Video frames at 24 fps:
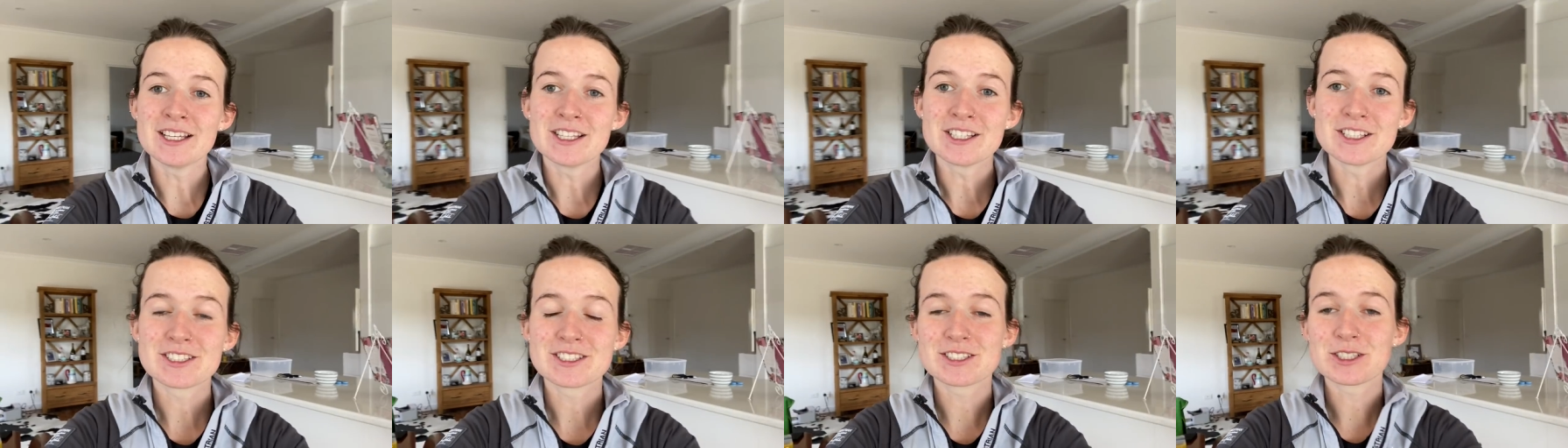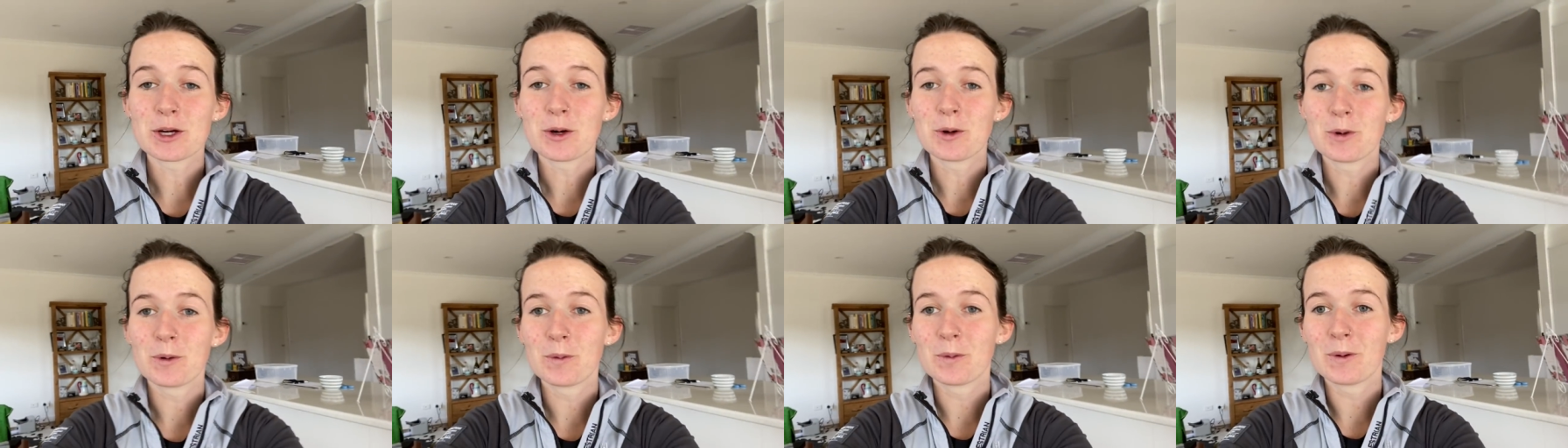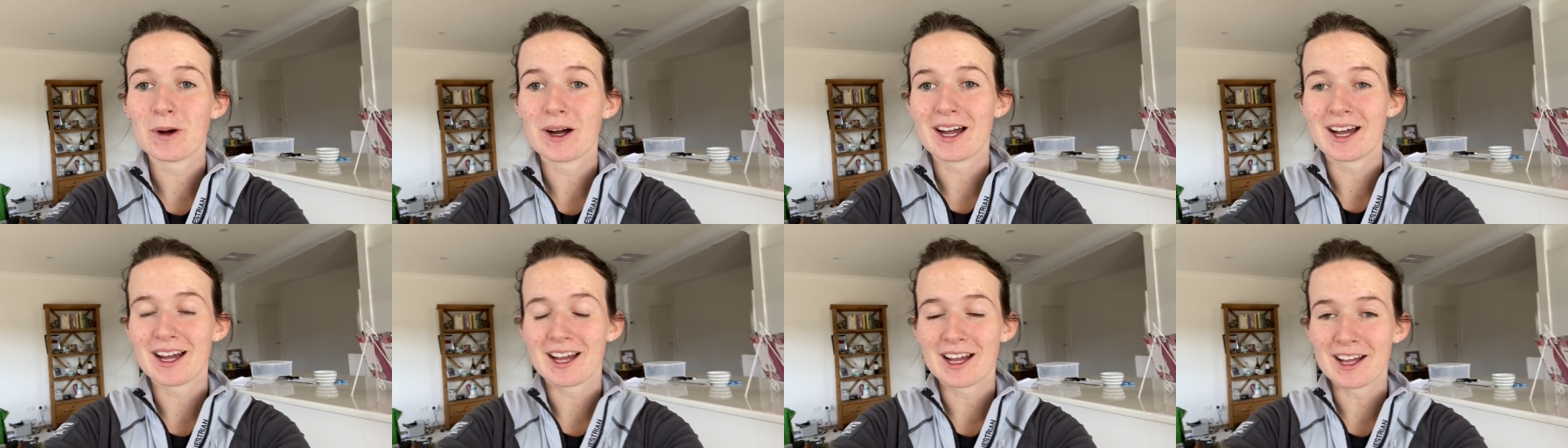
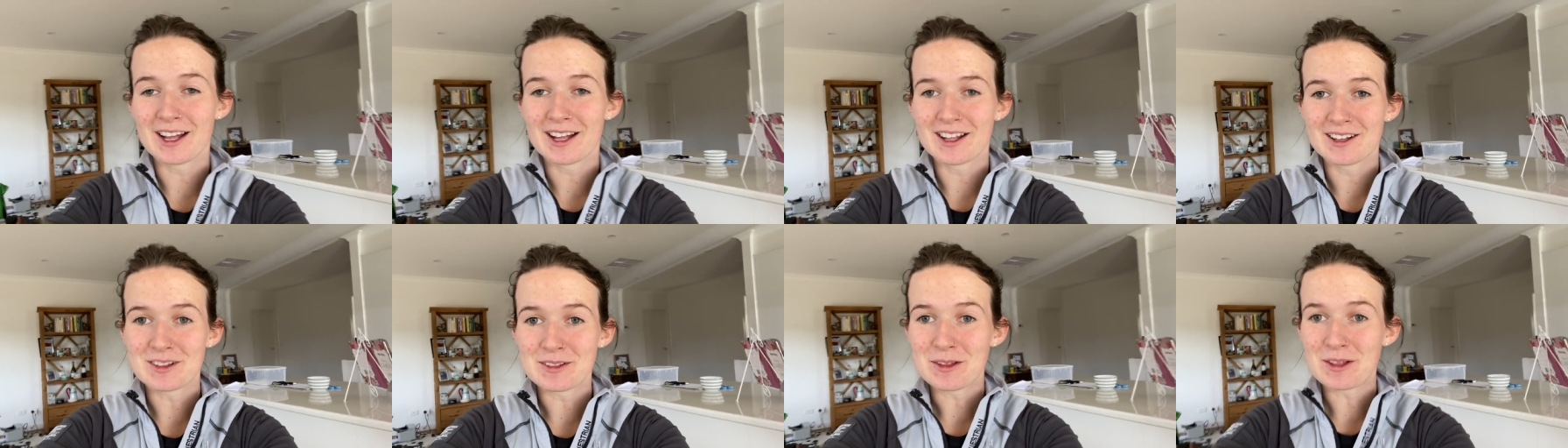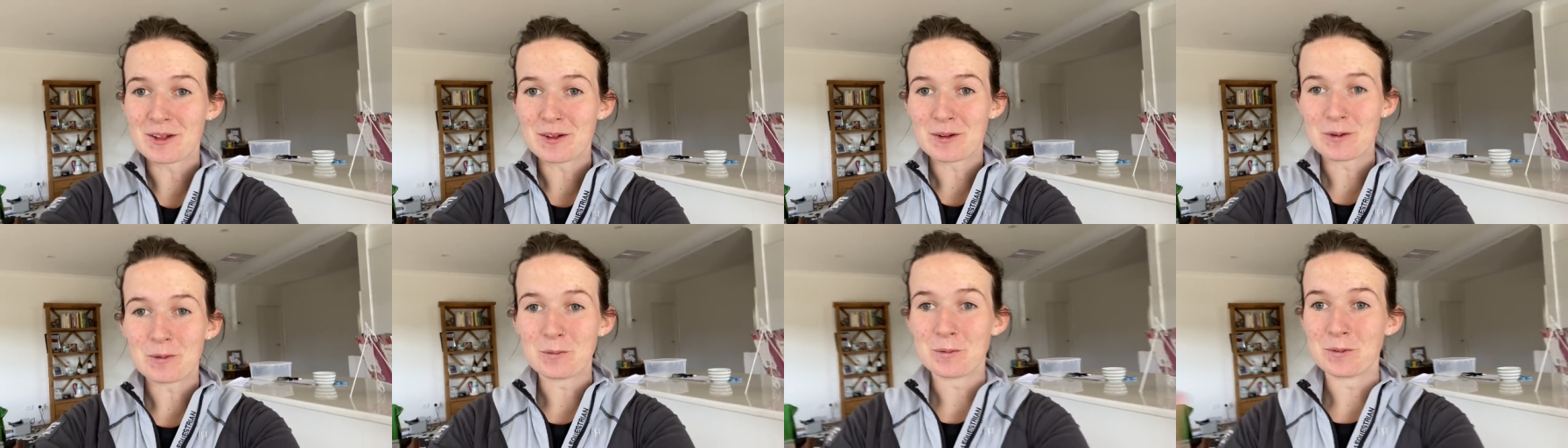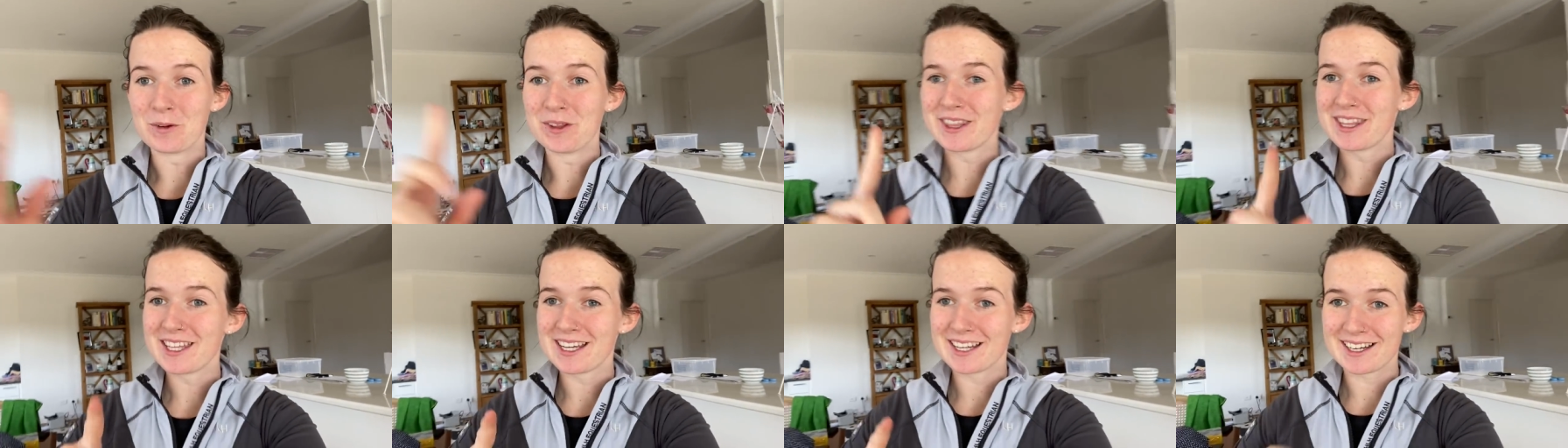So
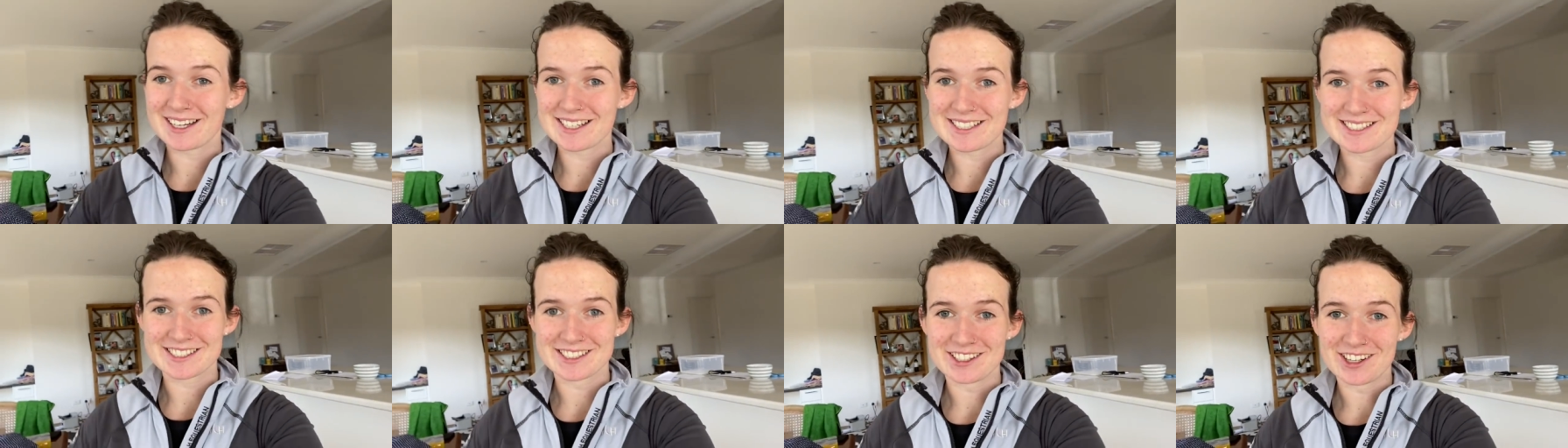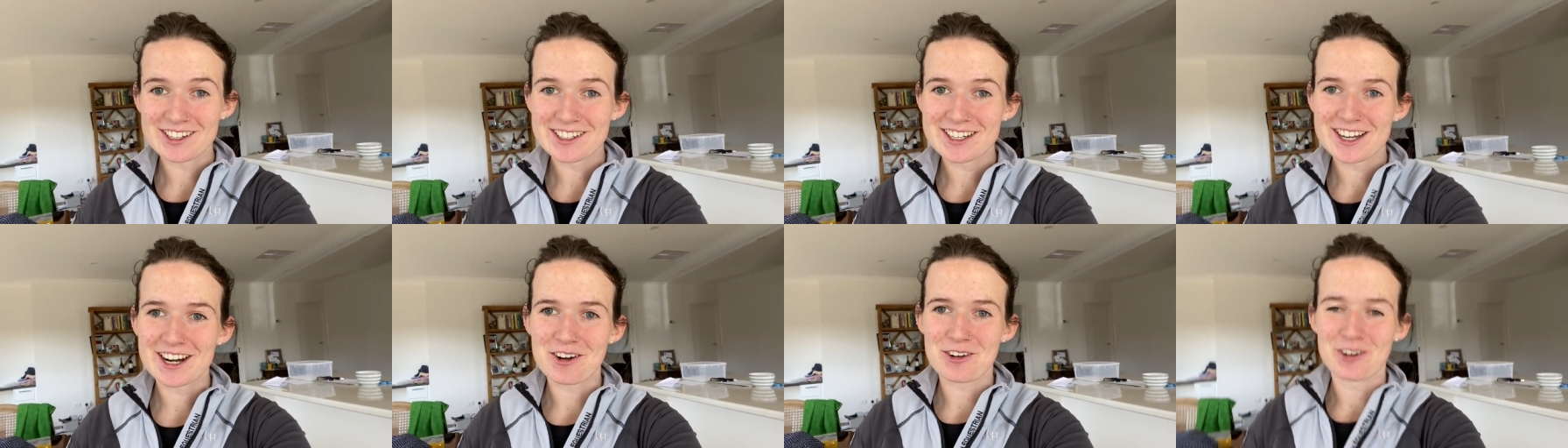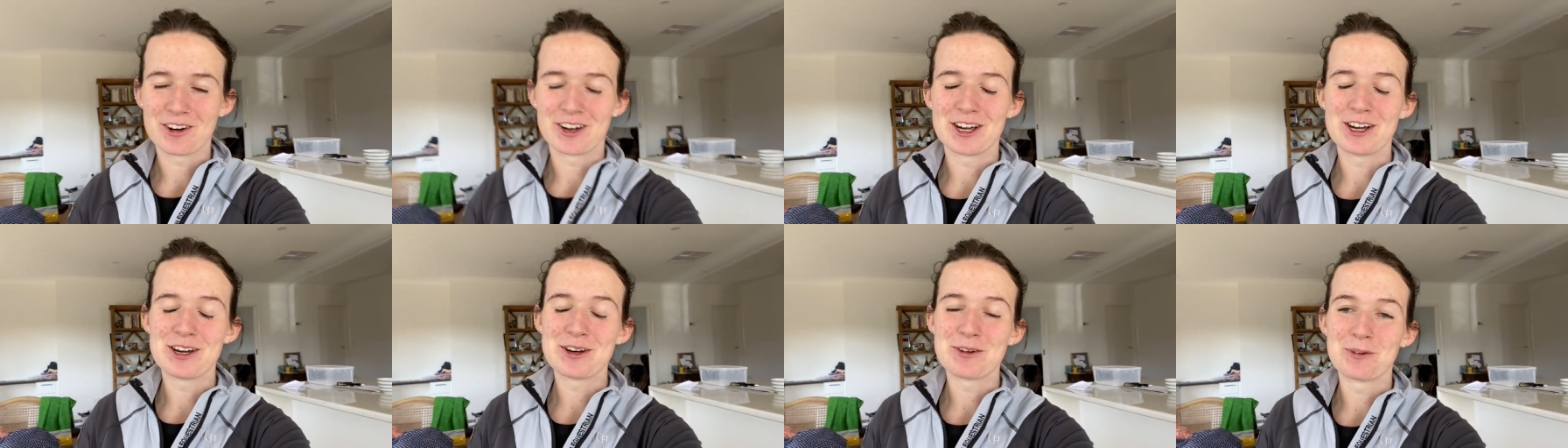one thing I did not get
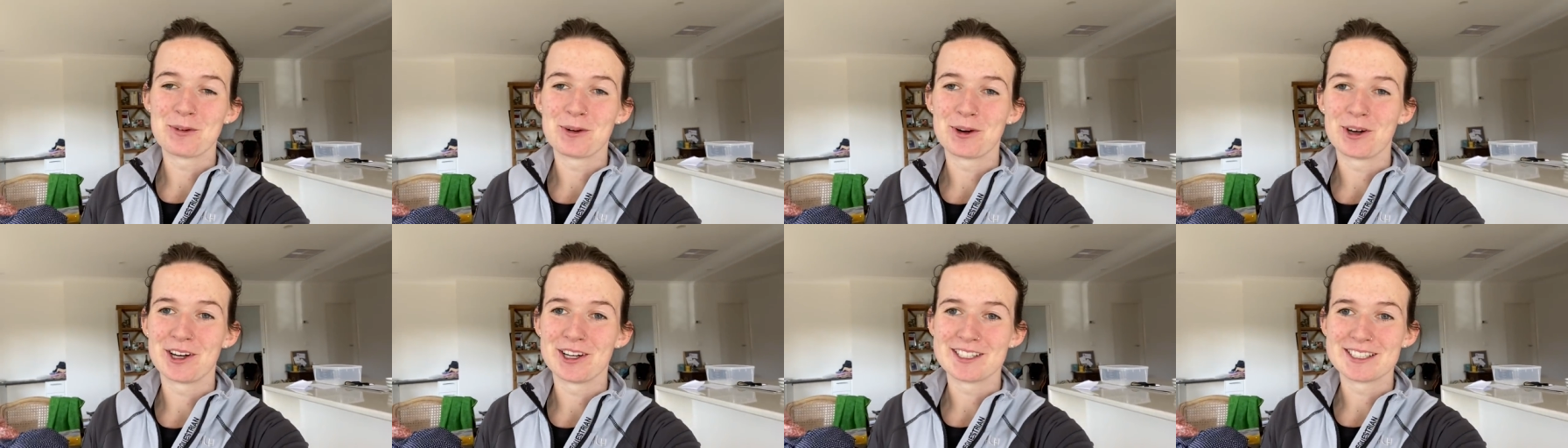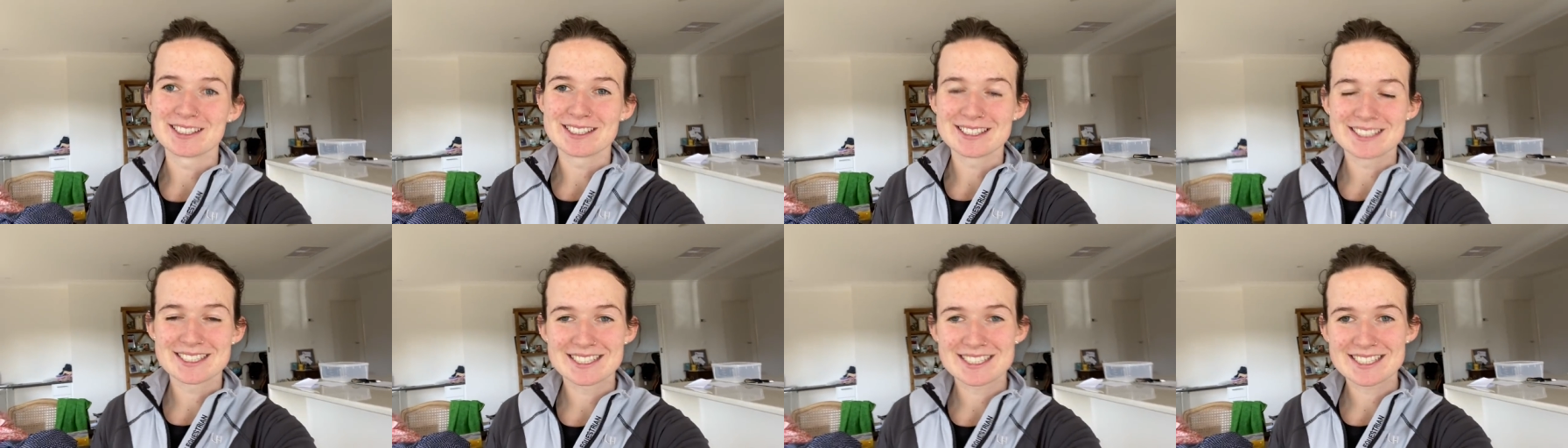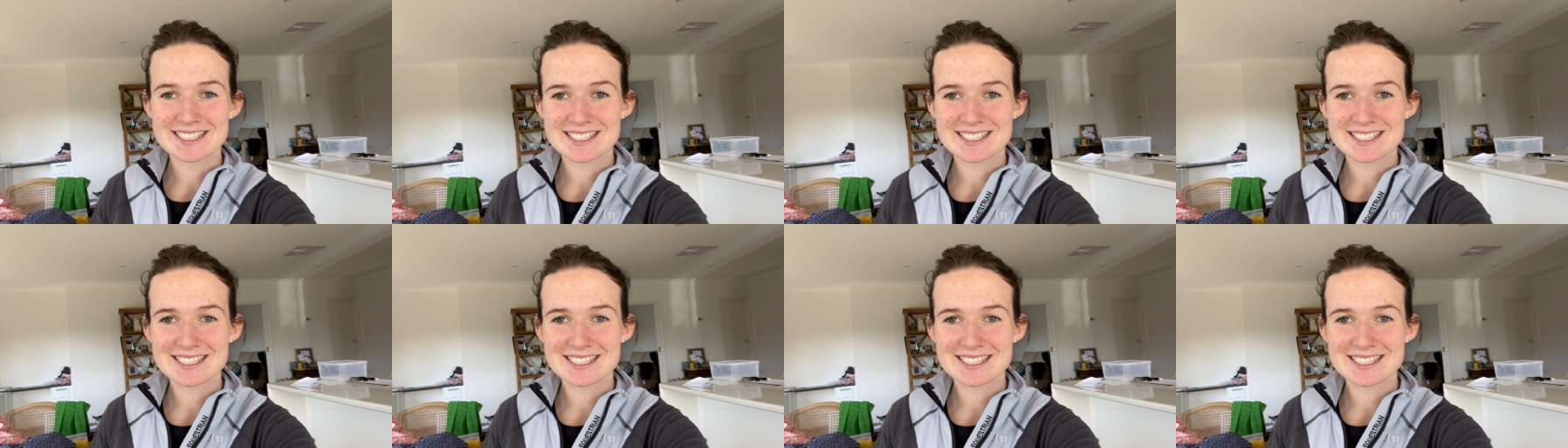right was